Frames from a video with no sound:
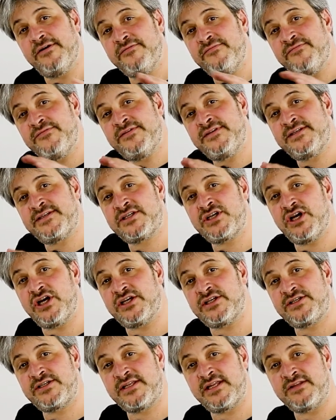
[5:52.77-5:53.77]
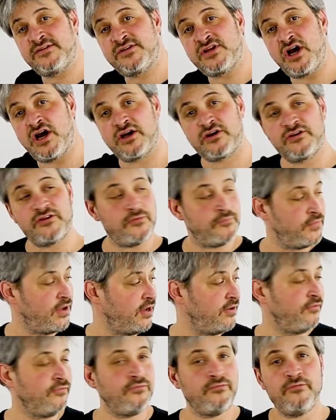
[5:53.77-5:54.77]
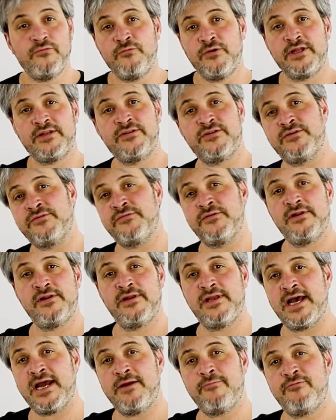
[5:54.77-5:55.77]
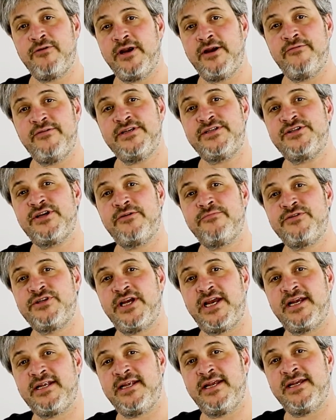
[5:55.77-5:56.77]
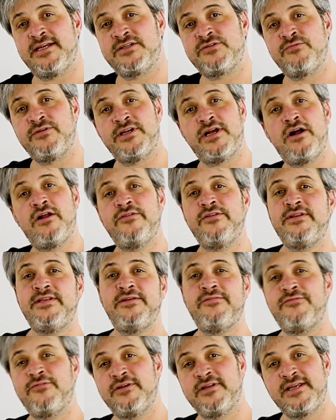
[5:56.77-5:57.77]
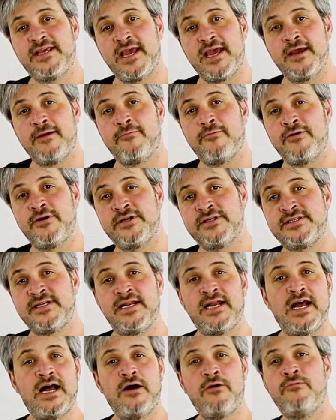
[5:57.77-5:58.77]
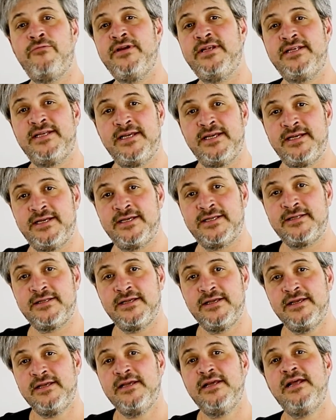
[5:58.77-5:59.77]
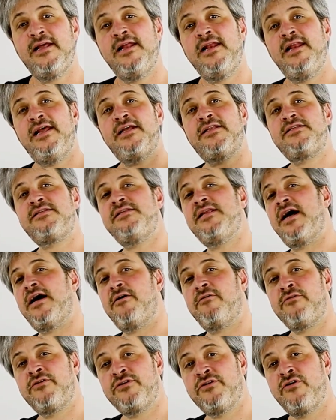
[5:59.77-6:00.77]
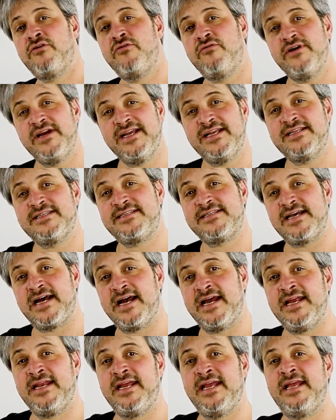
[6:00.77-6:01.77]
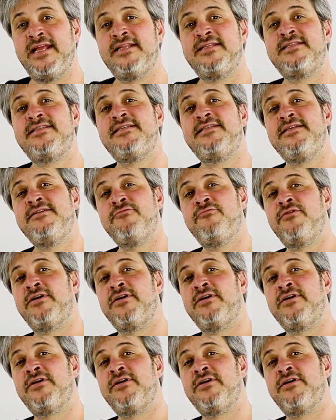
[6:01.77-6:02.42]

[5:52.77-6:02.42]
discussed and talked about what the library subject is with all the different cameras and how we did it, let's now go inside and see what